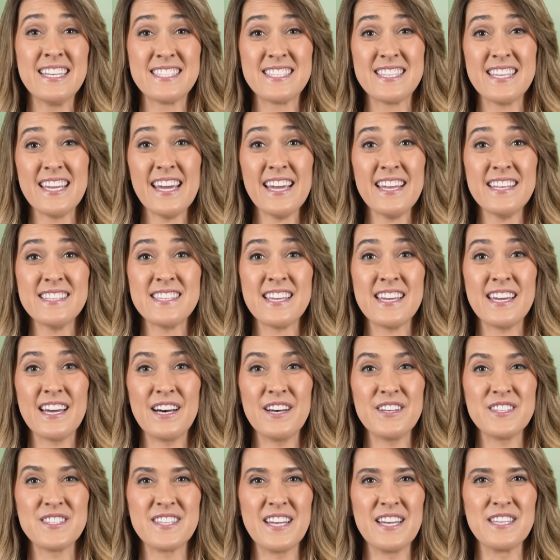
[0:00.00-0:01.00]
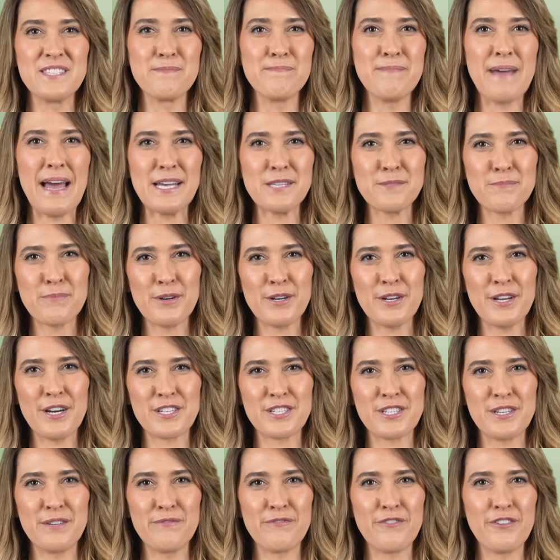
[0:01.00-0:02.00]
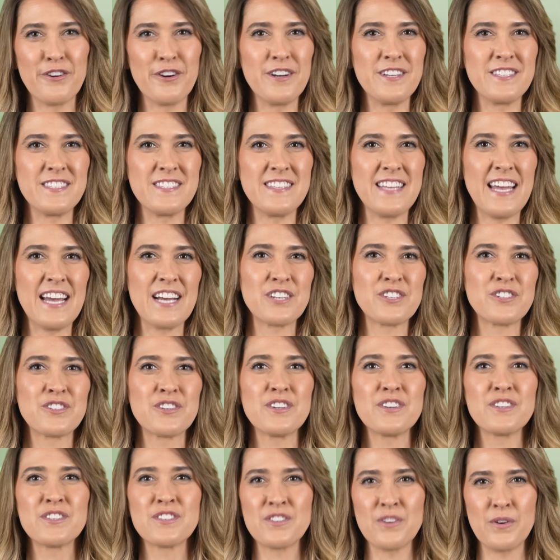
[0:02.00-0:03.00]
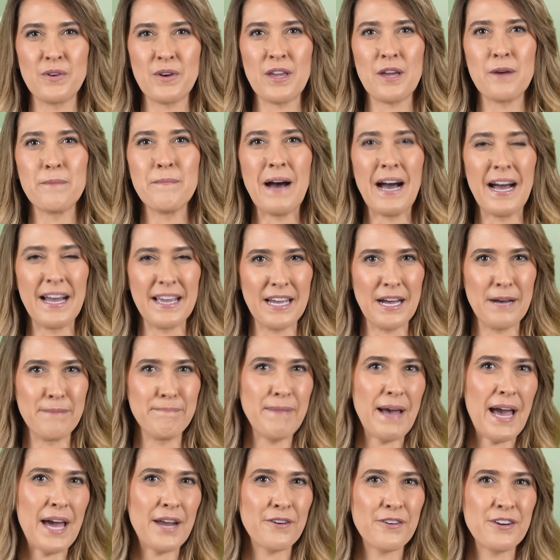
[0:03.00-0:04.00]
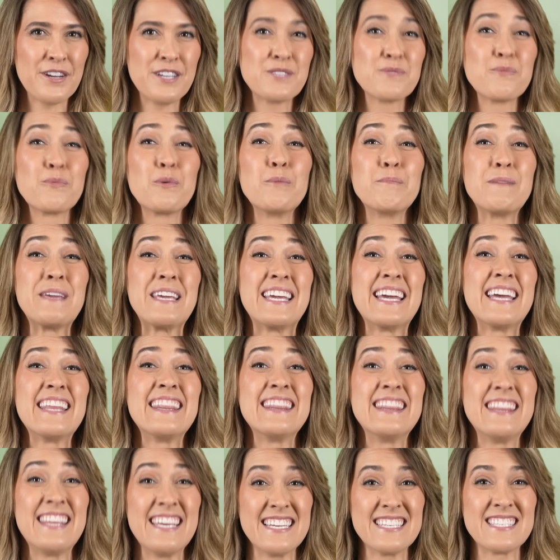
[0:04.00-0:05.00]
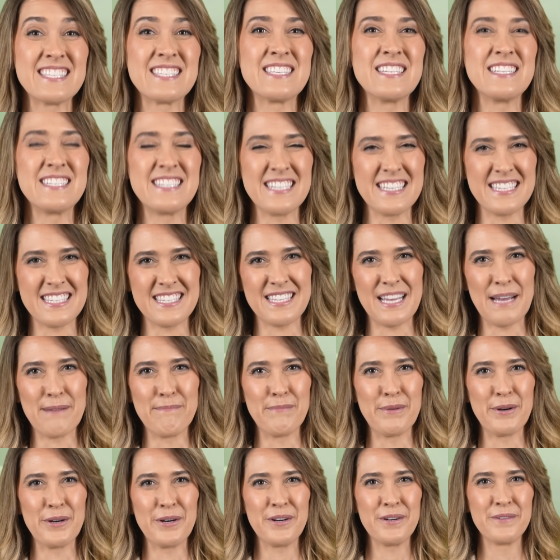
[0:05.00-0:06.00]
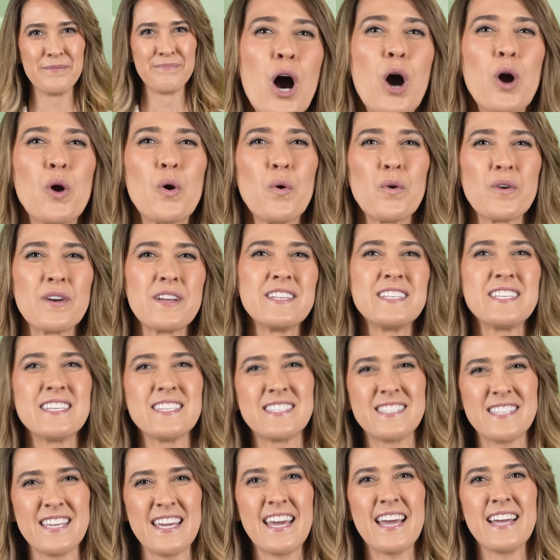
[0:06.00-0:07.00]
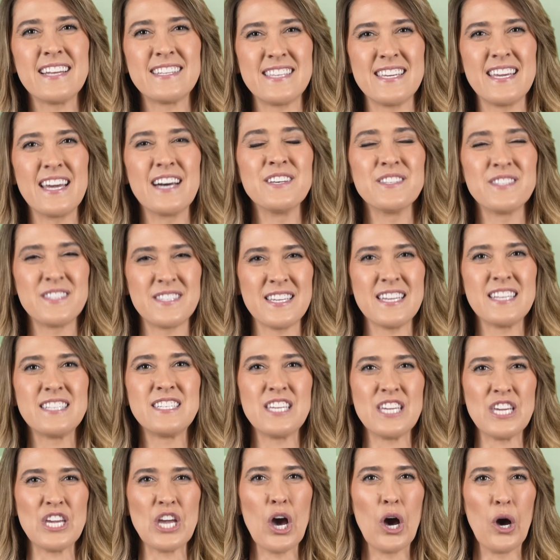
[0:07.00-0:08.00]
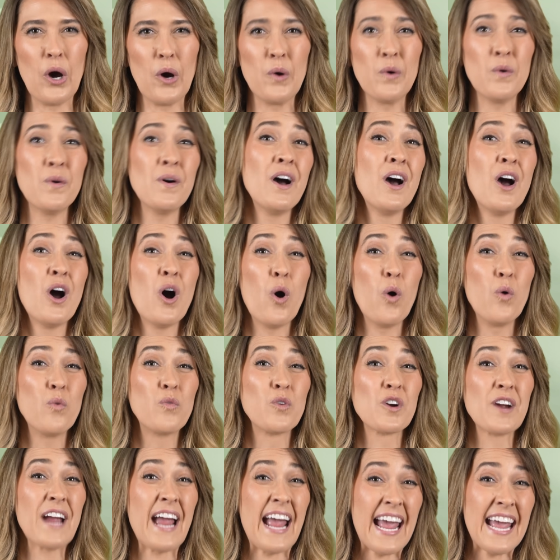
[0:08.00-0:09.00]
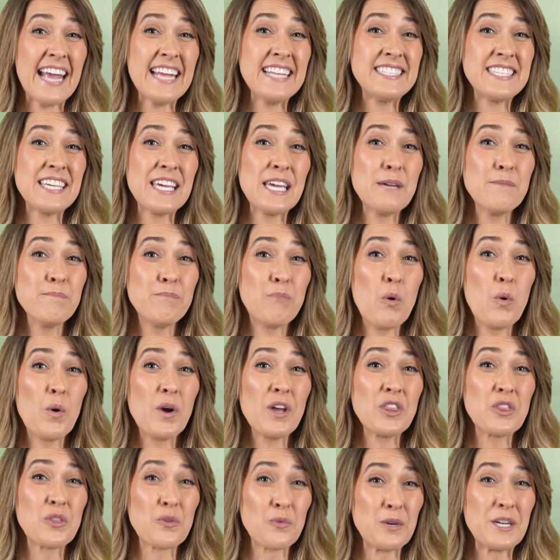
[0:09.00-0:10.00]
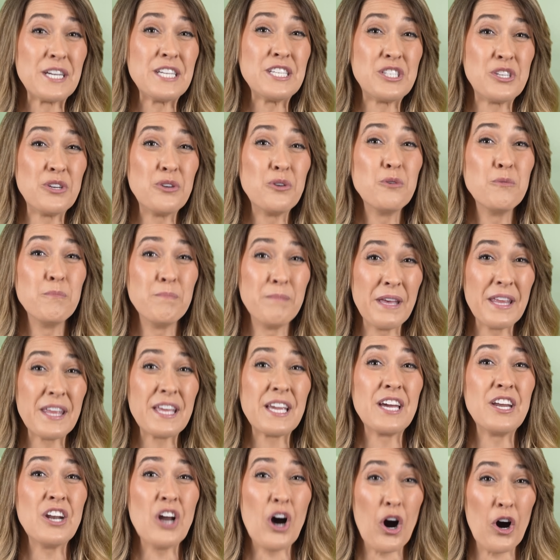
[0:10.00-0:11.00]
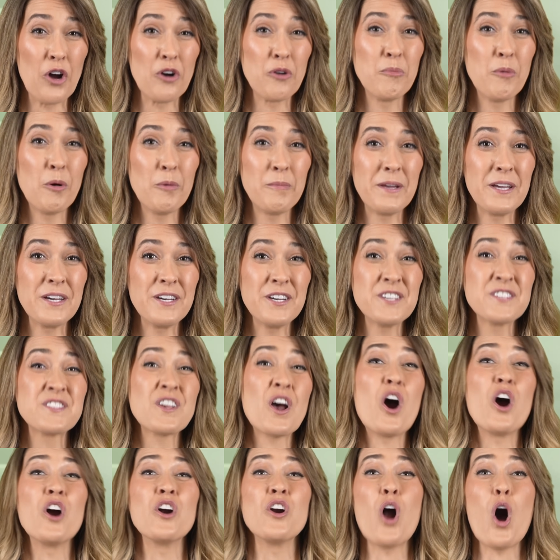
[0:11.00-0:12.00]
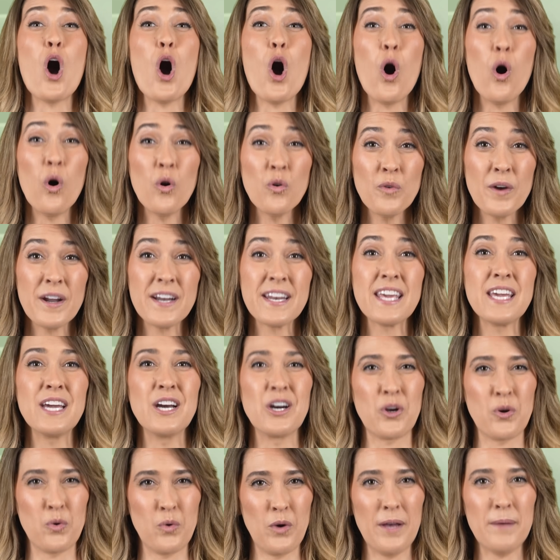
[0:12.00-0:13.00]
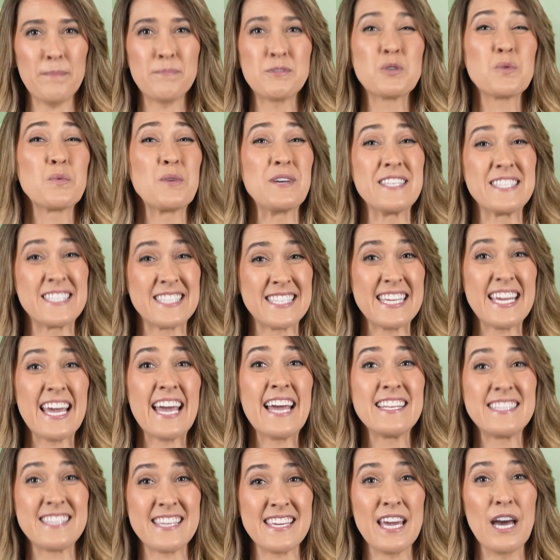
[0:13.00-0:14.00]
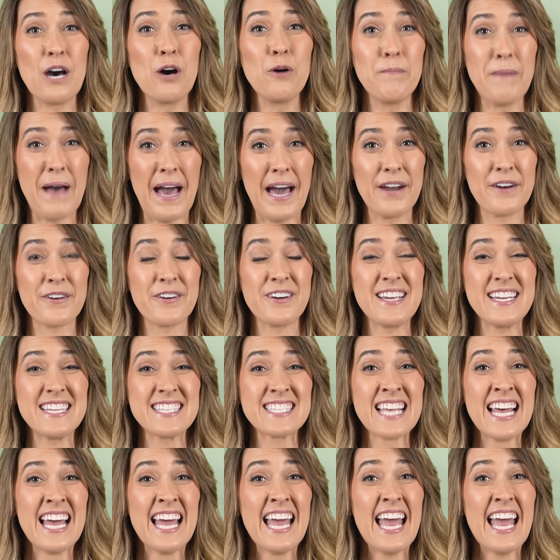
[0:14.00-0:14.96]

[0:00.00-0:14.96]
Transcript: CATL says mass production for its Nextra sodium-ion batteries will begin this December. According to CATL's CTO, over 18.32 million automobiles are already equipped with CATL batteries,